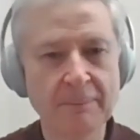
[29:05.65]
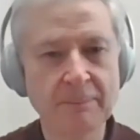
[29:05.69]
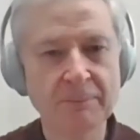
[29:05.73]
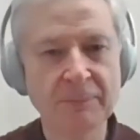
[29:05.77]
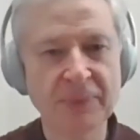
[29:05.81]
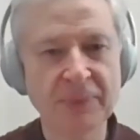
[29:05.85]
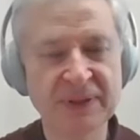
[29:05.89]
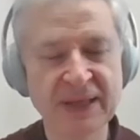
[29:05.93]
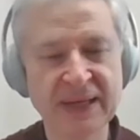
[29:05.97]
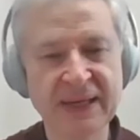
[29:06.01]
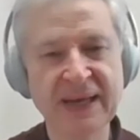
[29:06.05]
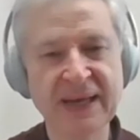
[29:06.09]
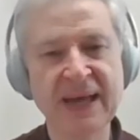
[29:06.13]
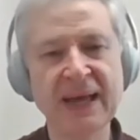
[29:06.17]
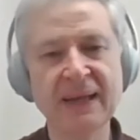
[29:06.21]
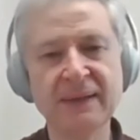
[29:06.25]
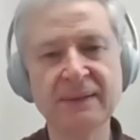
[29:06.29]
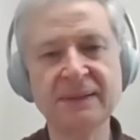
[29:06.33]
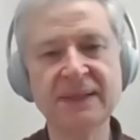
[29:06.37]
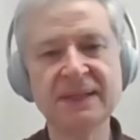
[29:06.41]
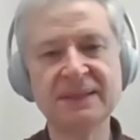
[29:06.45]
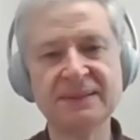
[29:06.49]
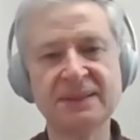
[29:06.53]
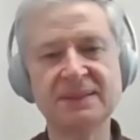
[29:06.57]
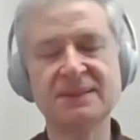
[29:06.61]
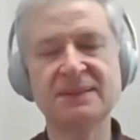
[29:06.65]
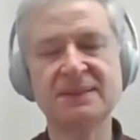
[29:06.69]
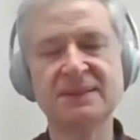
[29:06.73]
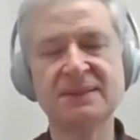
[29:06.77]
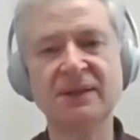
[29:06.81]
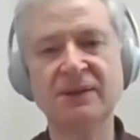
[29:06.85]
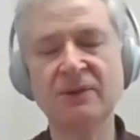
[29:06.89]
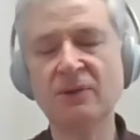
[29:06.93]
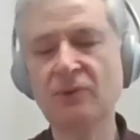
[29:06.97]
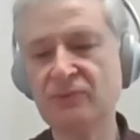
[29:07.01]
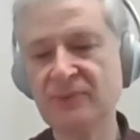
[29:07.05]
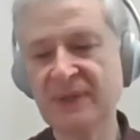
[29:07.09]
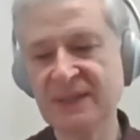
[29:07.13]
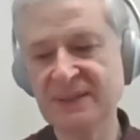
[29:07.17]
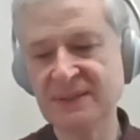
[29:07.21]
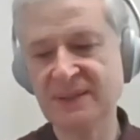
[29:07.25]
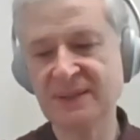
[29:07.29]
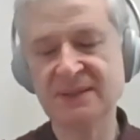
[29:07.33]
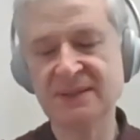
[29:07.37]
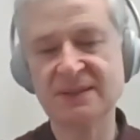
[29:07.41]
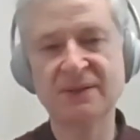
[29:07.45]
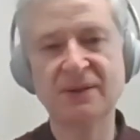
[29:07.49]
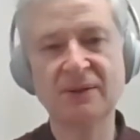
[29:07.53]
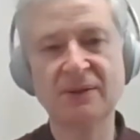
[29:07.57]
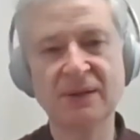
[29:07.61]
but they can't necess- they don't
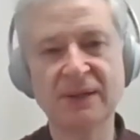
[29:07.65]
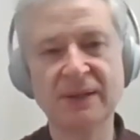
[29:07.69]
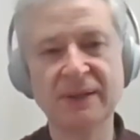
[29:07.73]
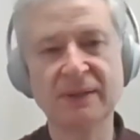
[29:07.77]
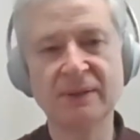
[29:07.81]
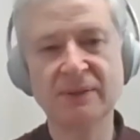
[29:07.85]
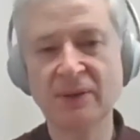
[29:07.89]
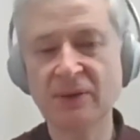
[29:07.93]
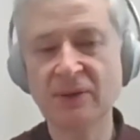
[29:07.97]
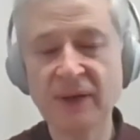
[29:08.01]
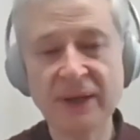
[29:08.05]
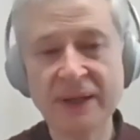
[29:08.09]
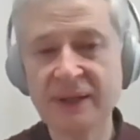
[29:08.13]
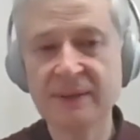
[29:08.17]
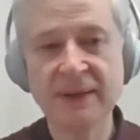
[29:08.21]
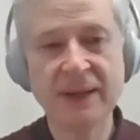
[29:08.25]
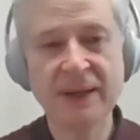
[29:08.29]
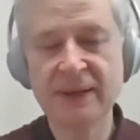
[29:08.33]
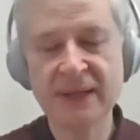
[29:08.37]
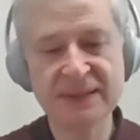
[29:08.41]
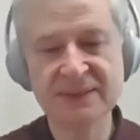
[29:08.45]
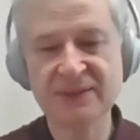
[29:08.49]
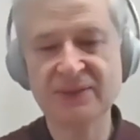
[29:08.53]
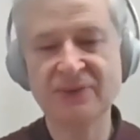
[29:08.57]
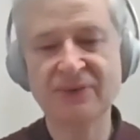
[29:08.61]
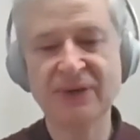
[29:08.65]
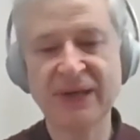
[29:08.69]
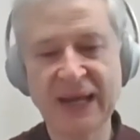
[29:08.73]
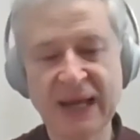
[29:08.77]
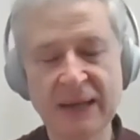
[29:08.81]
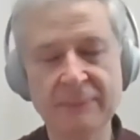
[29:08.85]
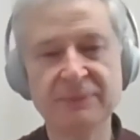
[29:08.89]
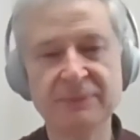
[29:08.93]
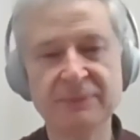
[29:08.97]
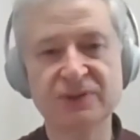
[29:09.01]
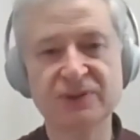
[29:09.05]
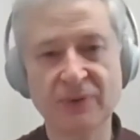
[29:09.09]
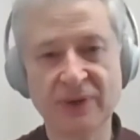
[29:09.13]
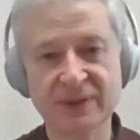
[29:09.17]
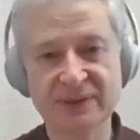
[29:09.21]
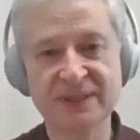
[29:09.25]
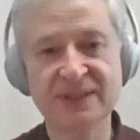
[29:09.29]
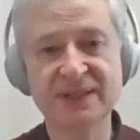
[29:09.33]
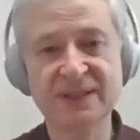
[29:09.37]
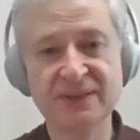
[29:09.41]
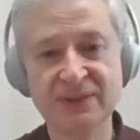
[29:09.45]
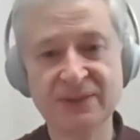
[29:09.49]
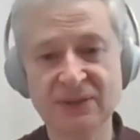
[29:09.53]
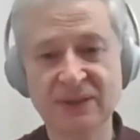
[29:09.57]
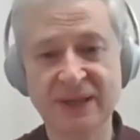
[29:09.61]
necessarily not necessarily able to
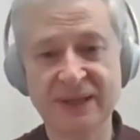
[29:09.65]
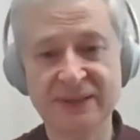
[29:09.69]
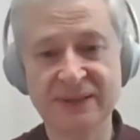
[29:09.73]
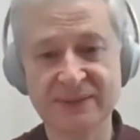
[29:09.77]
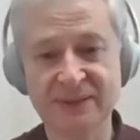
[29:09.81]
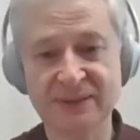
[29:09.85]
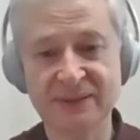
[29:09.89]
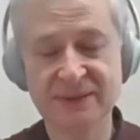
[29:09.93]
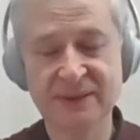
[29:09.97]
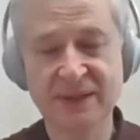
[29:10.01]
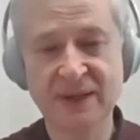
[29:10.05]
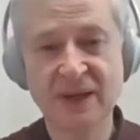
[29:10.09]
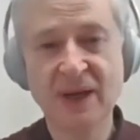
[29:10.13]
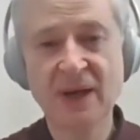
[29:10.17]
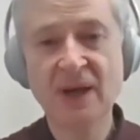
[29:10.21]
articulate it.